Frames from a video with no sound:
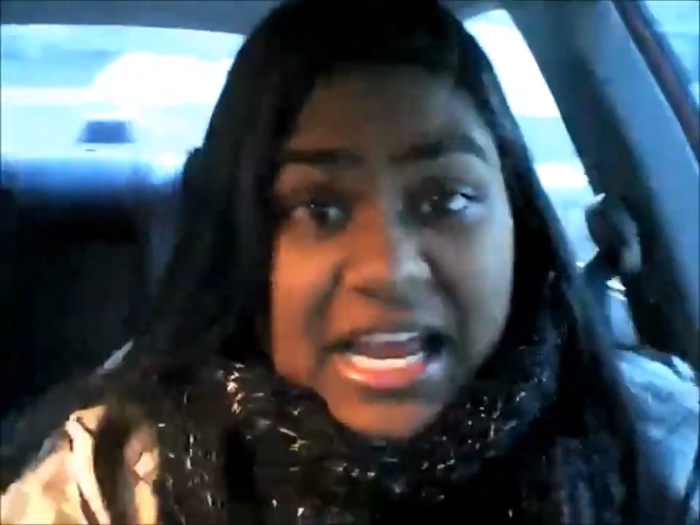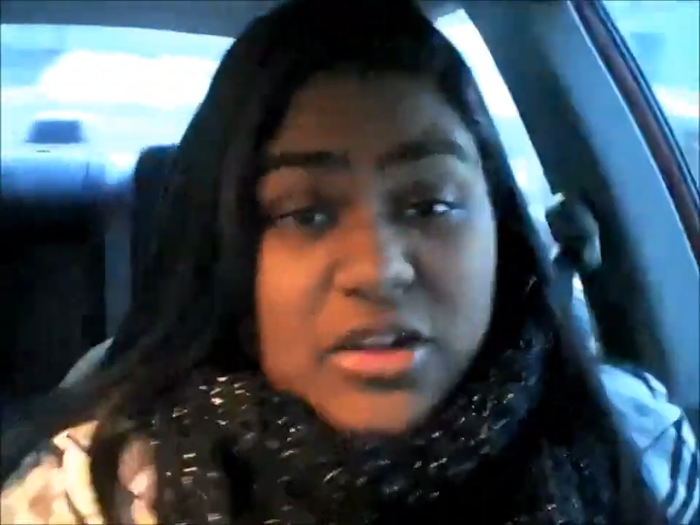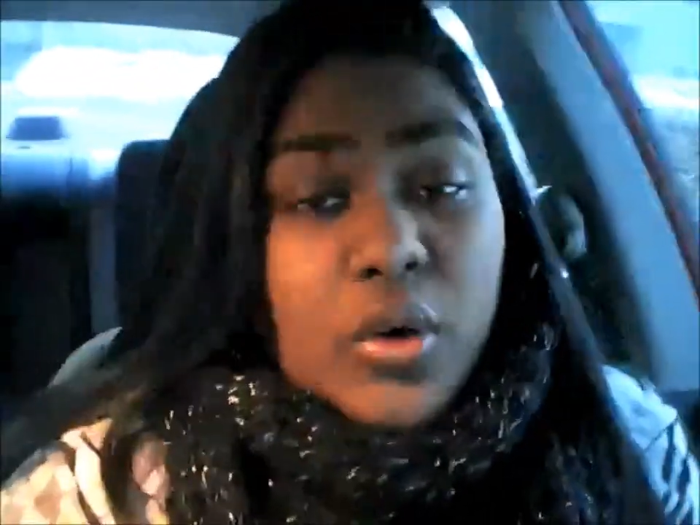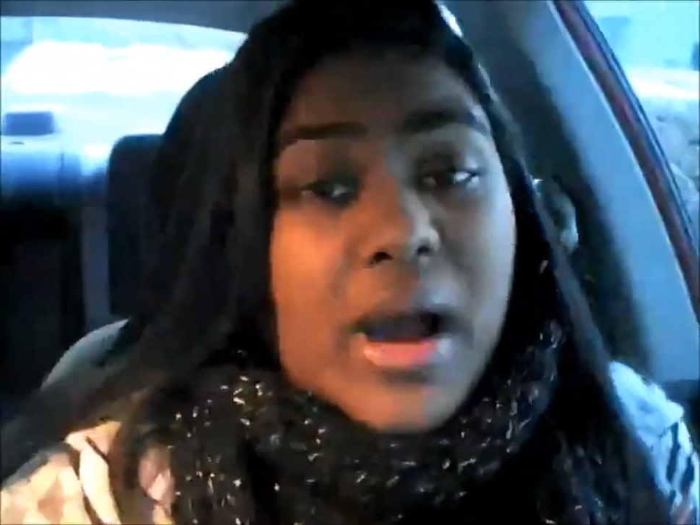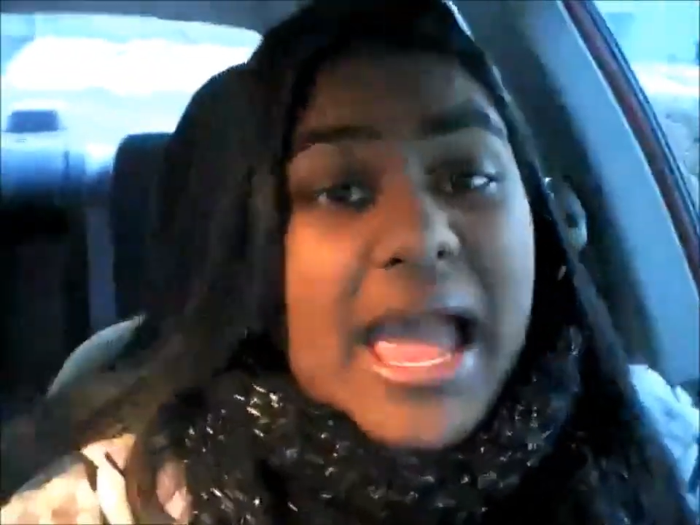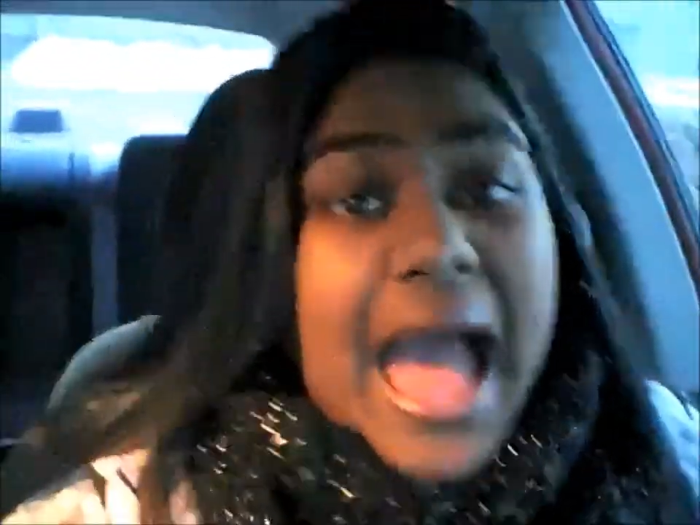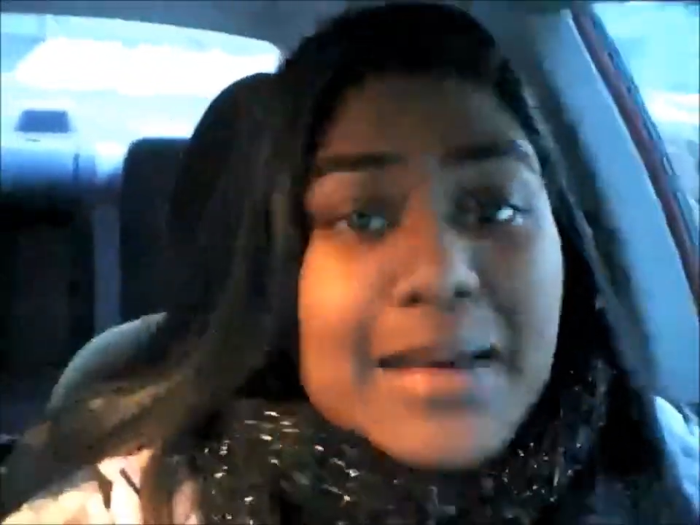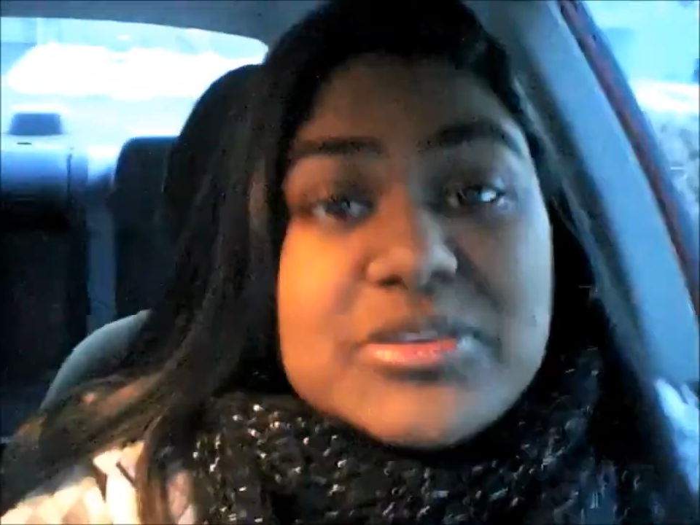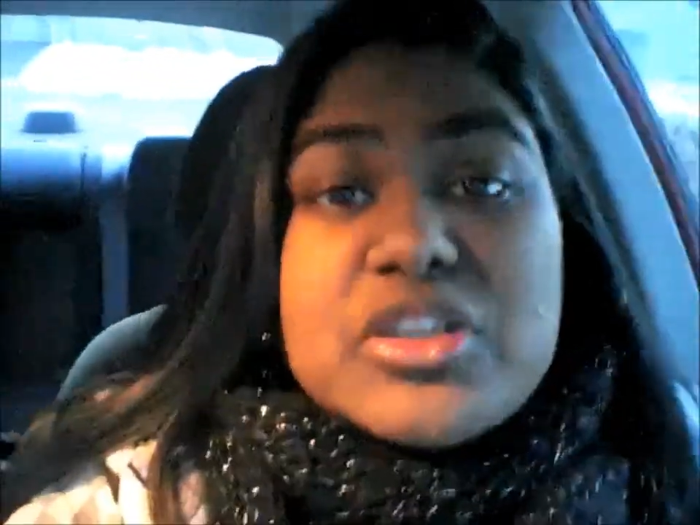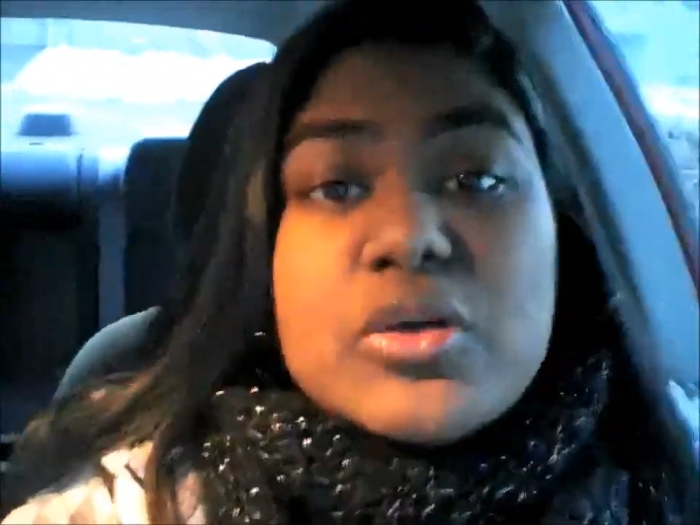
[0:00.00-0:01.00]
I know I
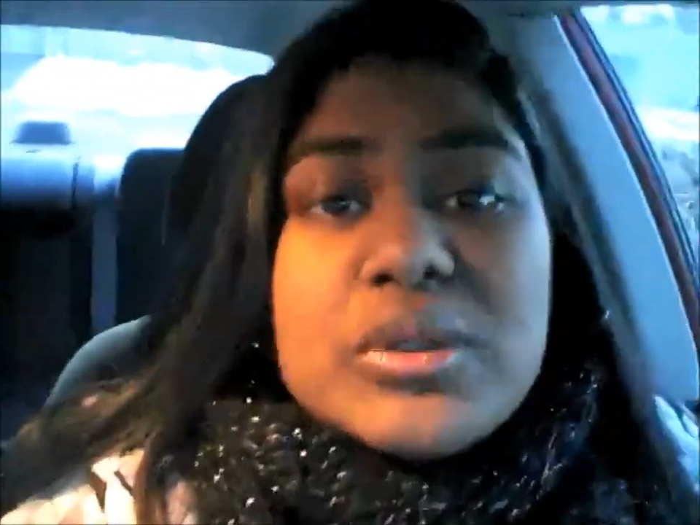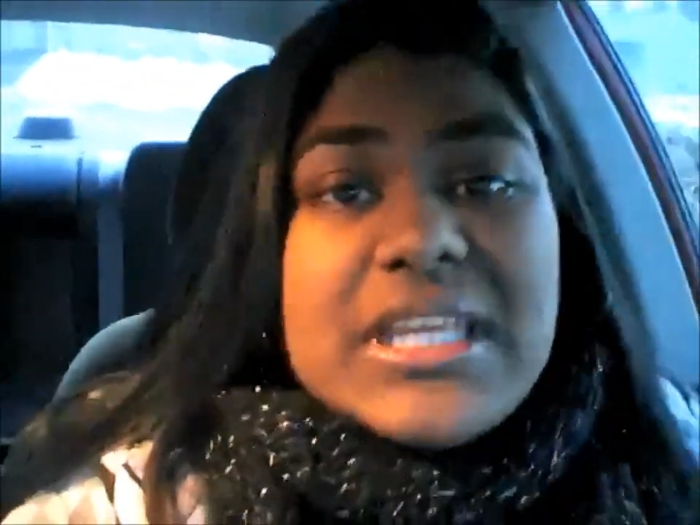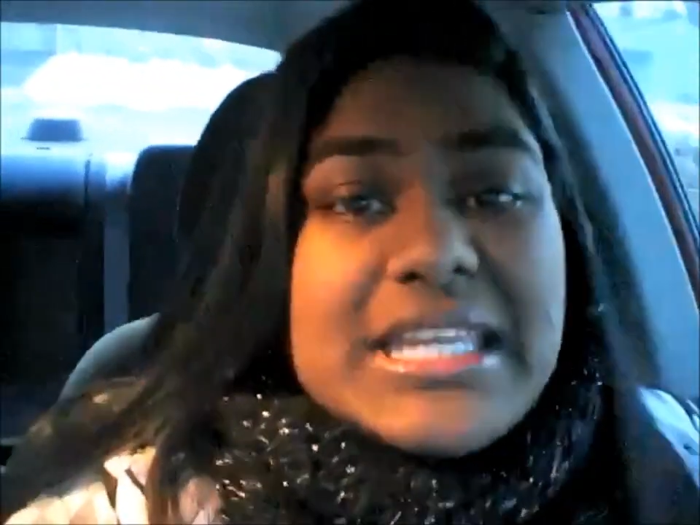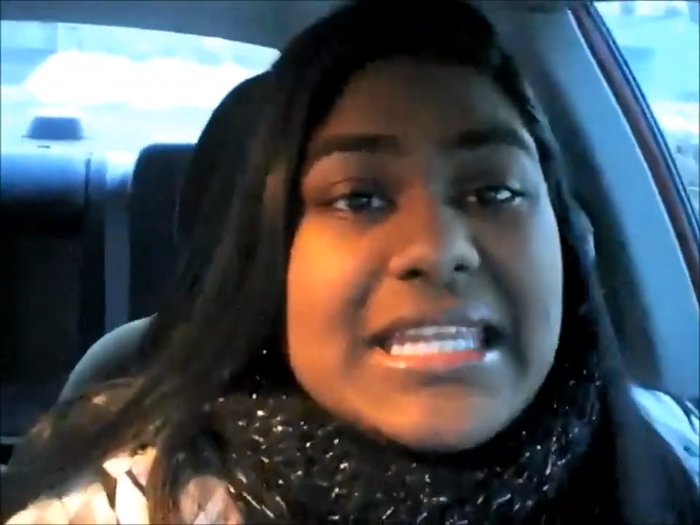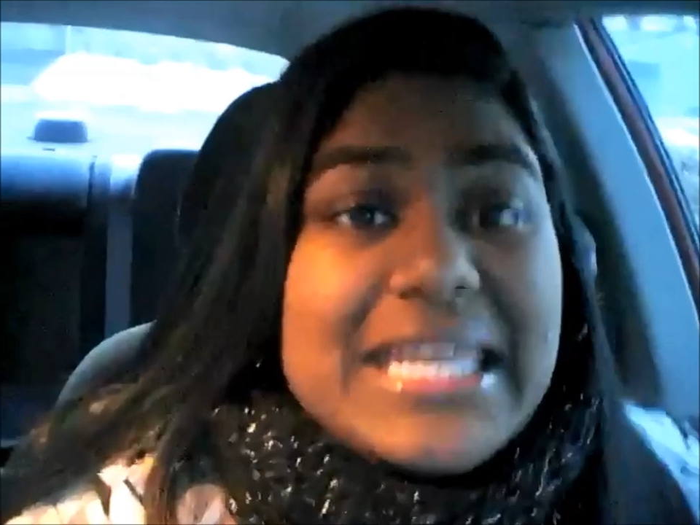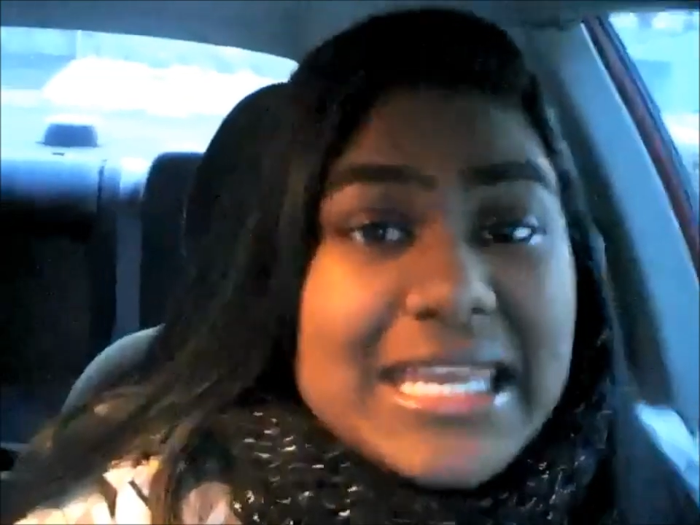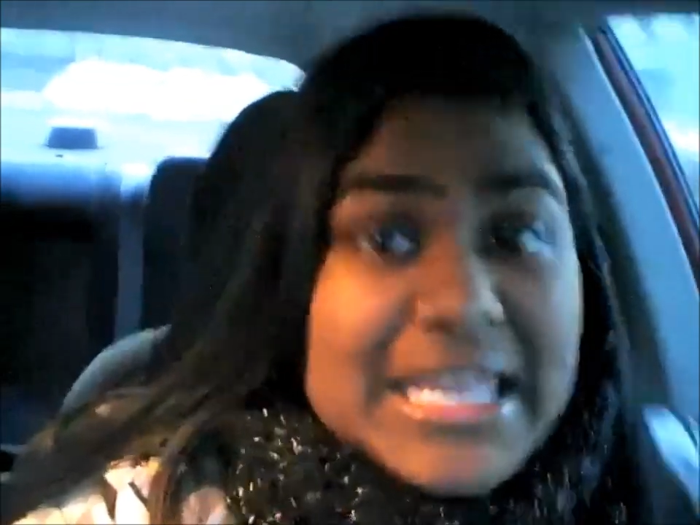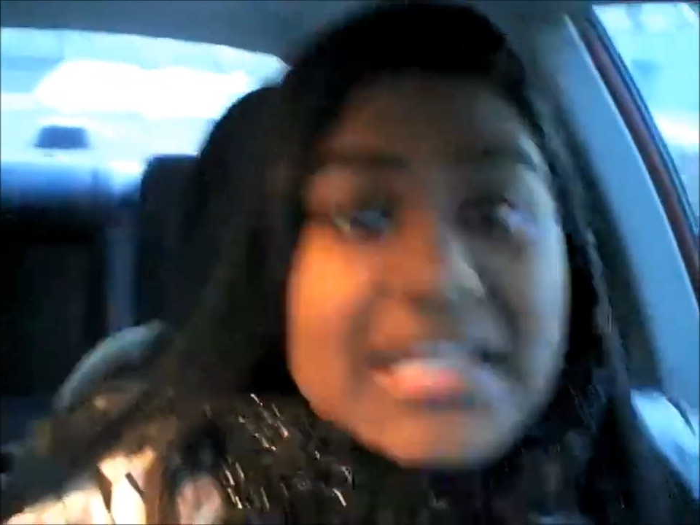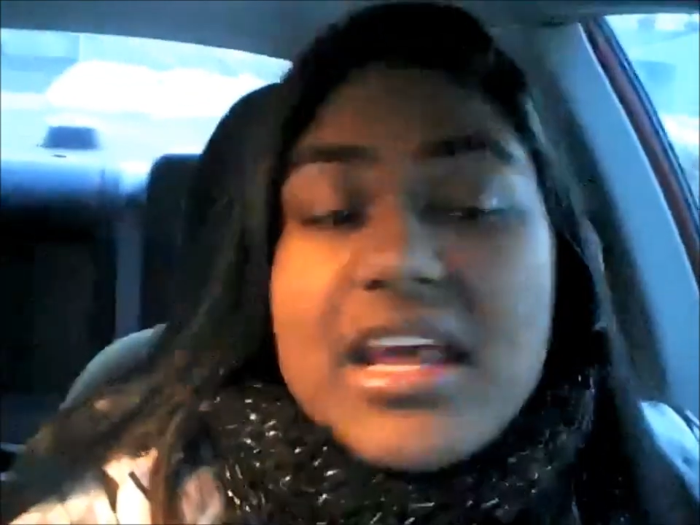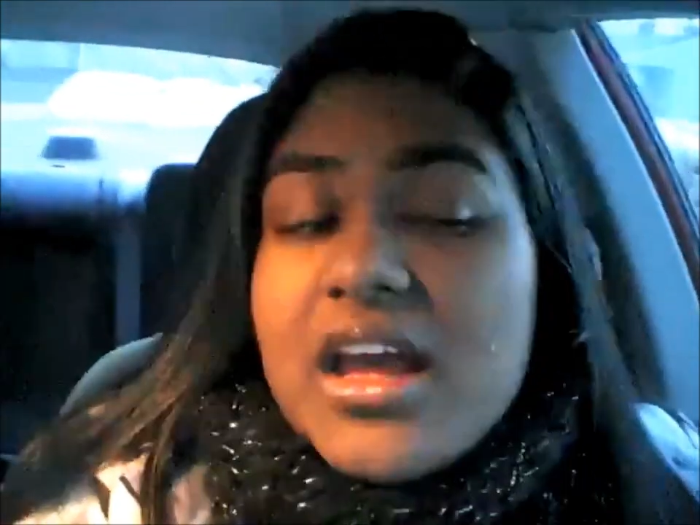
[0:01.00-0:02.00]
absolutely
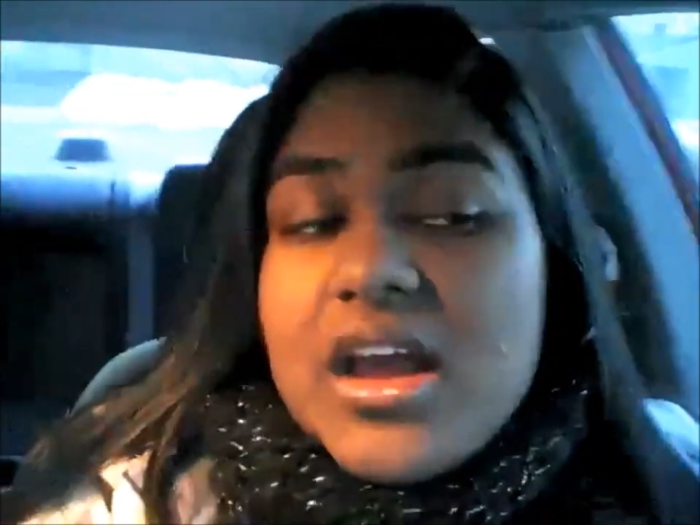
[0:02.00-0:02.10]
need,